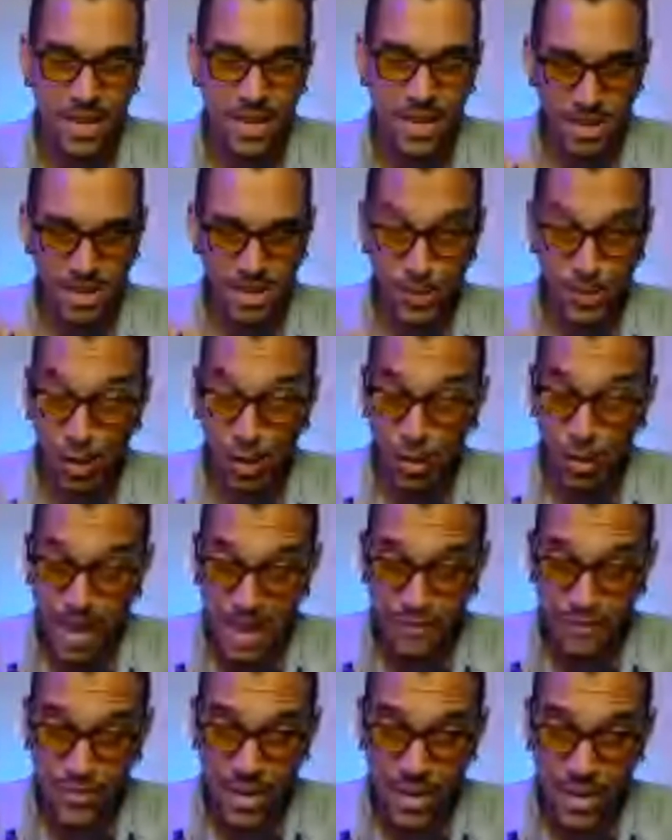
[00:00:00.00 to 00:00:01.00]
if you don't
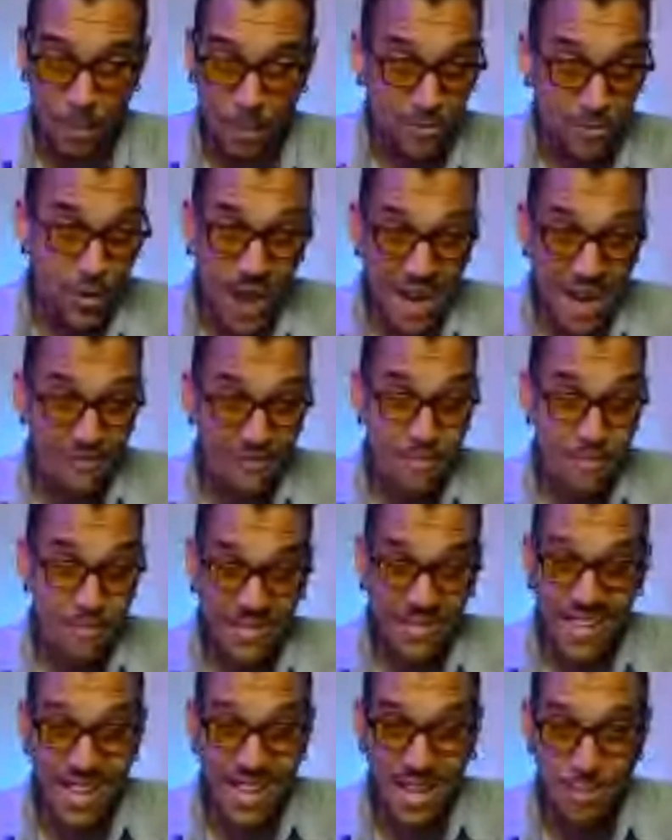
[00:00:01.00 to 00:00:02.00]
have the help, if you haven't been
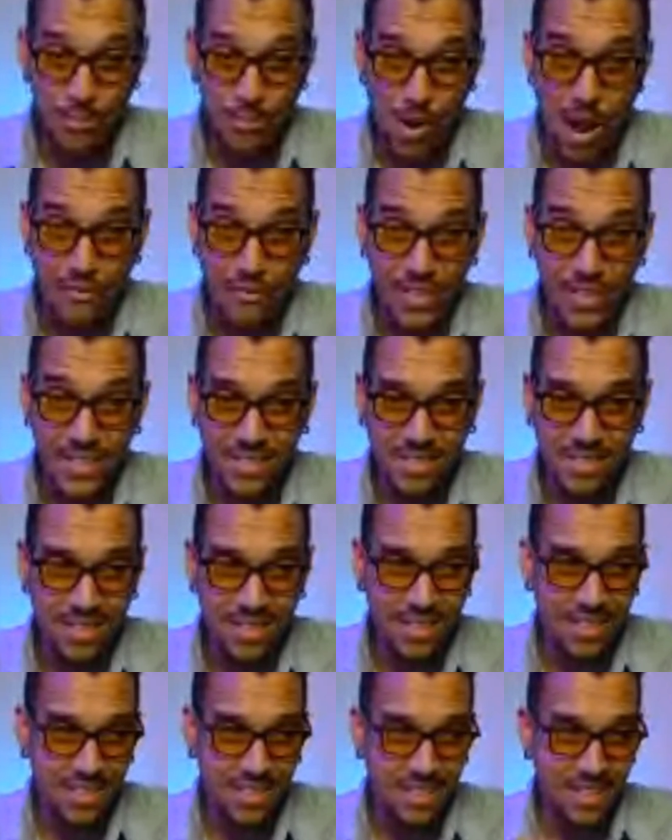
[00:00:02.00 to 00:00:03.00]
taking profits,
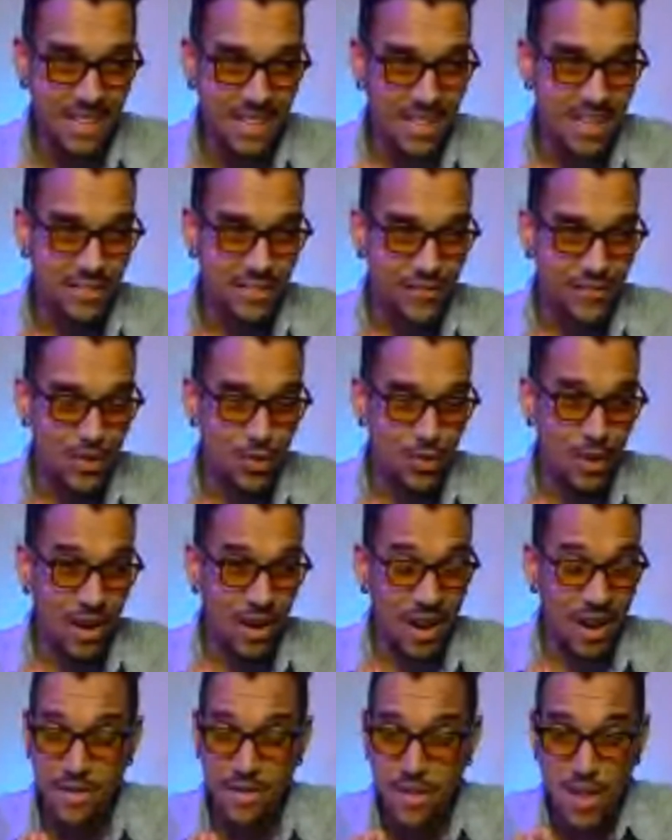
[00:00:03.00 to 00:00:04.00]
if you are
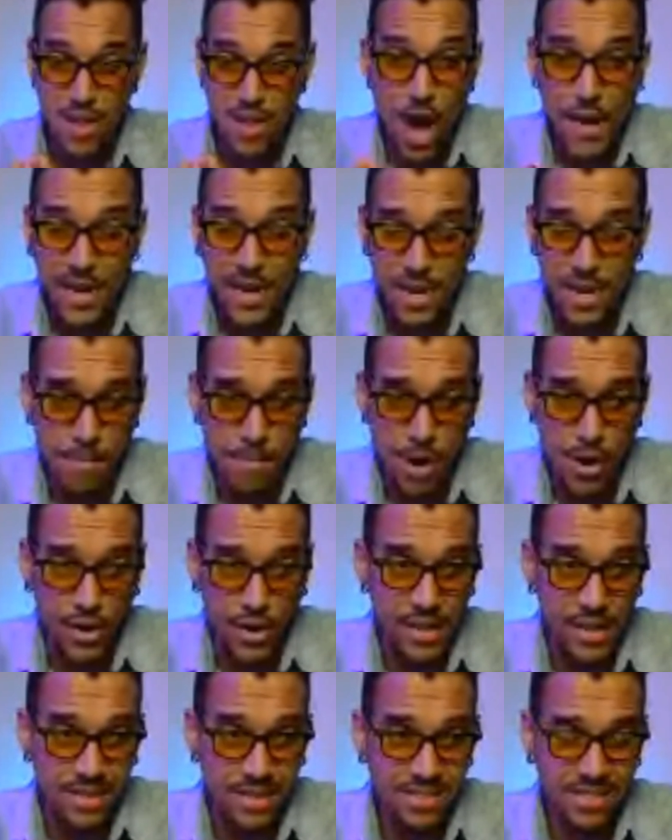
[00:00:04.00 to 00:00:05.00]
not in the market,
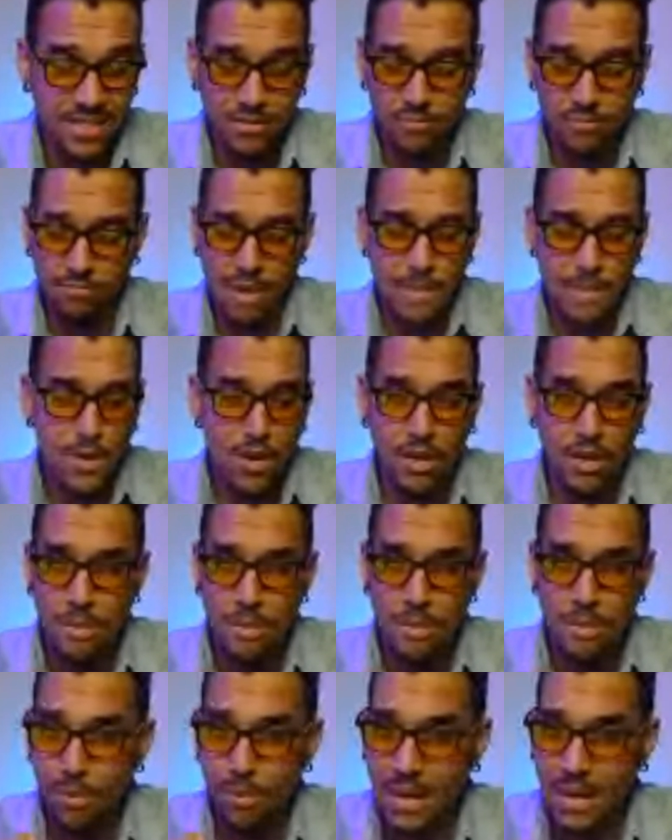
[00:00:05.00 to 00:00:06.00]
maybe you're
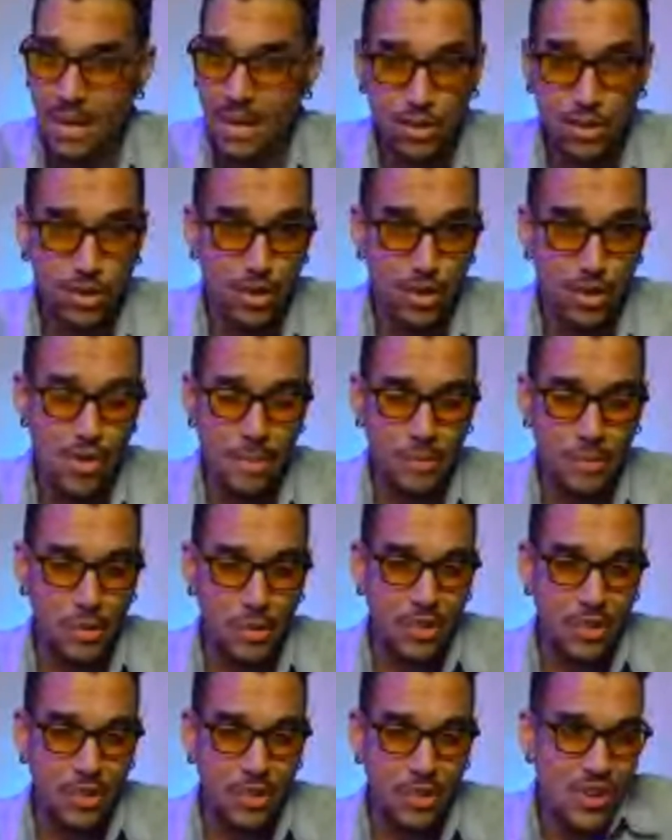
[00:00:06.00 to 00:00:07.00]
completely new to crypto, you're trying
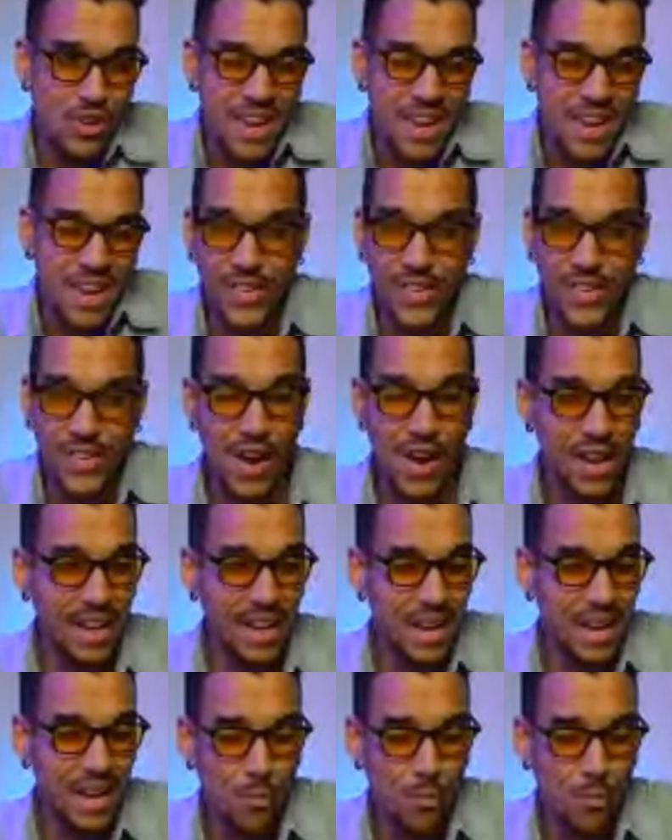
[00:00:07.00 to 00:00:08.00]
to figure out, okay, what
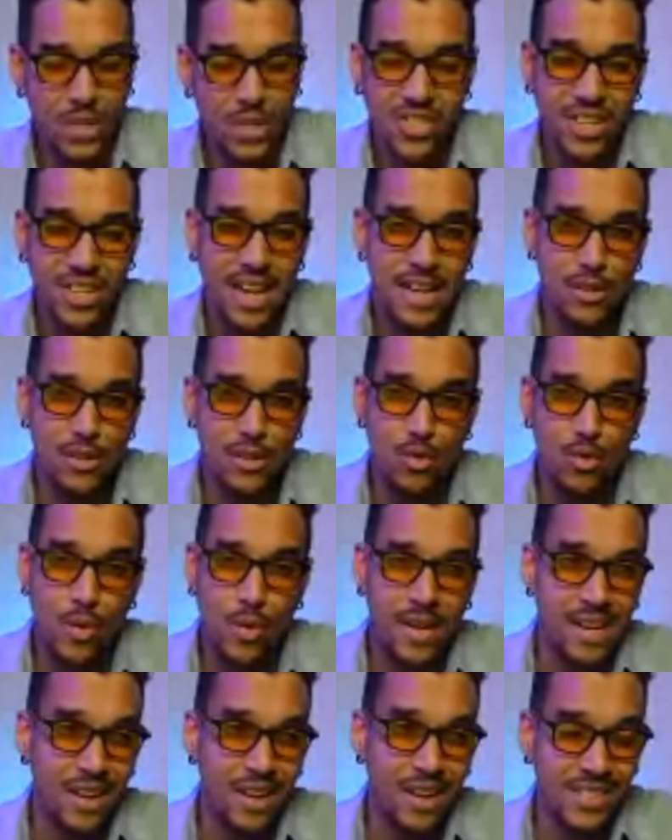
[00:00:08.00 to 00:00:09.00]
should I do right now?
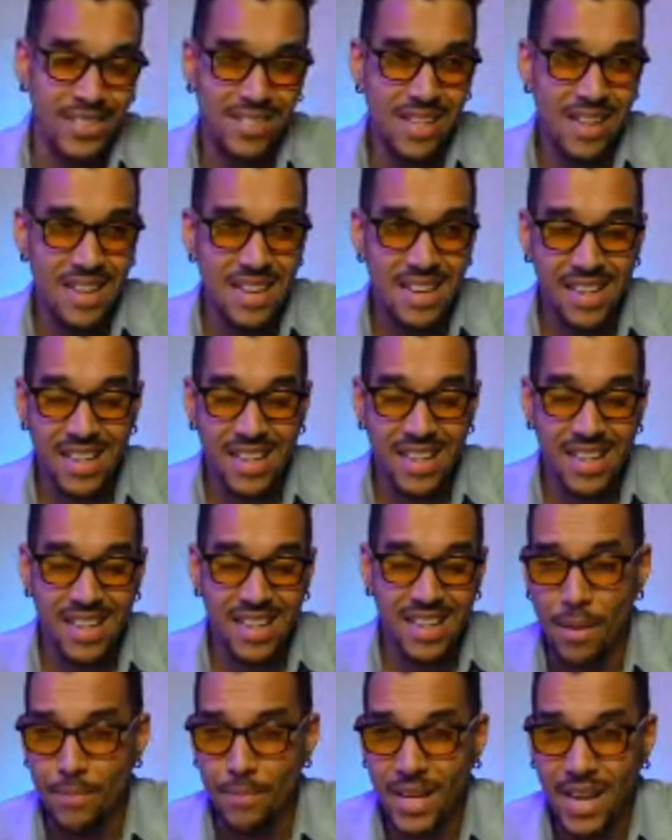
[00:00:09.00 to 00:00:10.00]
Is this something I
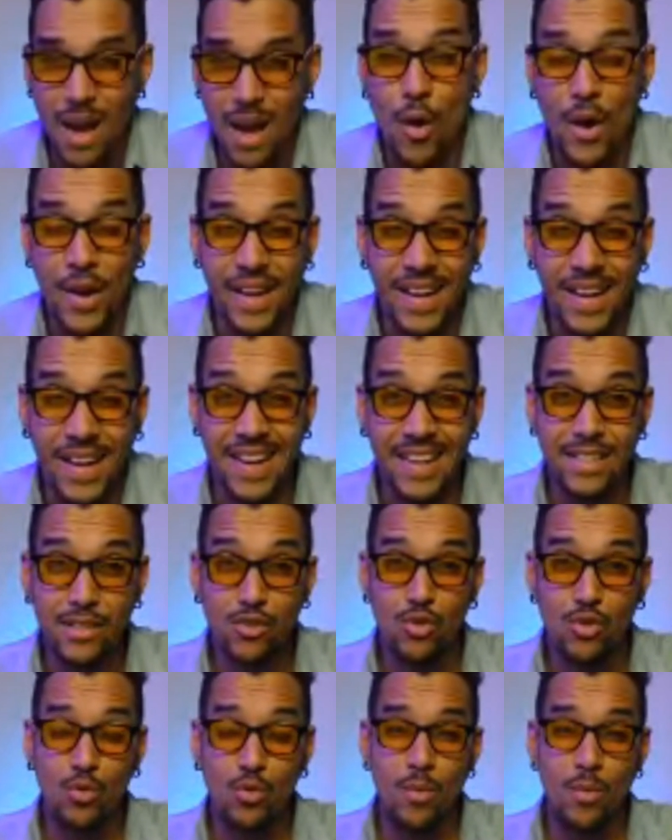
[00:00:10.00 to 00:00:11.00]
want to get into?
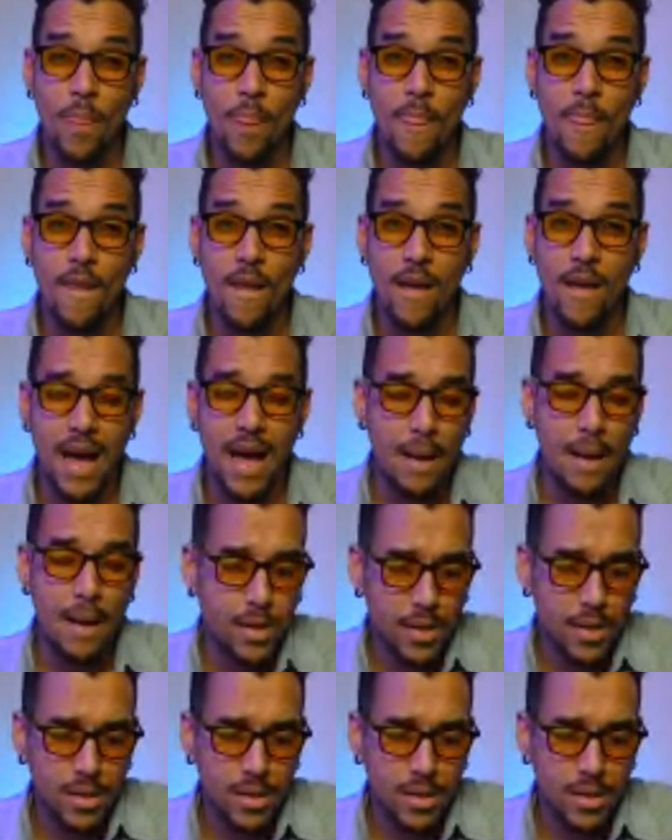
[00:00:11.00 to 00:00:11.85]
I'm gonna